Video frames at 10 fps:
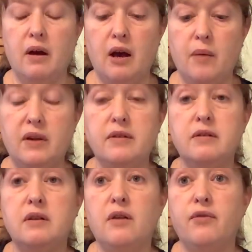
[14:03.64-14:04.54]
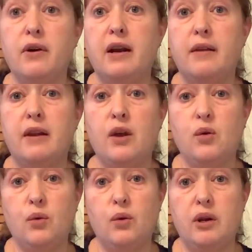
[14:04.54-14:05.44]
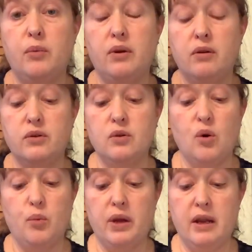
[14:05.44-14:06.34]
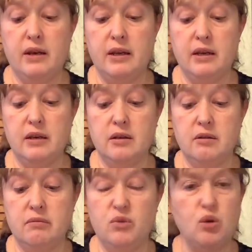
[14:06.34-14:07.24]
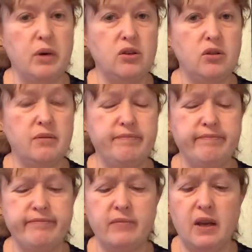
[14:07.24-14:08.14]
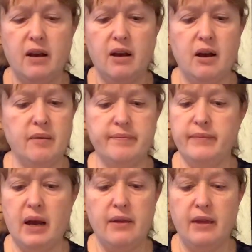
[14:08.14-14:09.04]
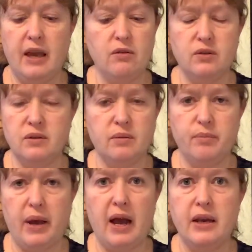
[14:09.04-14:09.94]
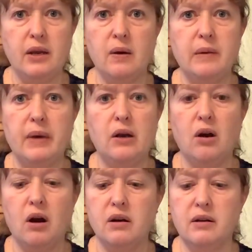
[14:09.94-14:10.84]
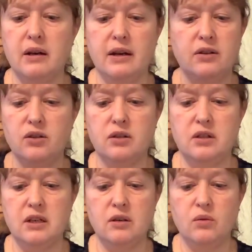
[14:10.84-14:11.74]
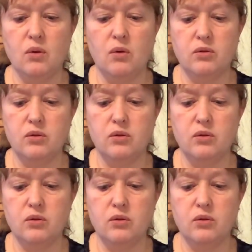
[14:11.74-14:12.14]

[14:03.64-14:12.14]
This is a variety that I grew a number of years ago, but it didn't do much. I think it was just a bad year in my garden, and it just didn't grow.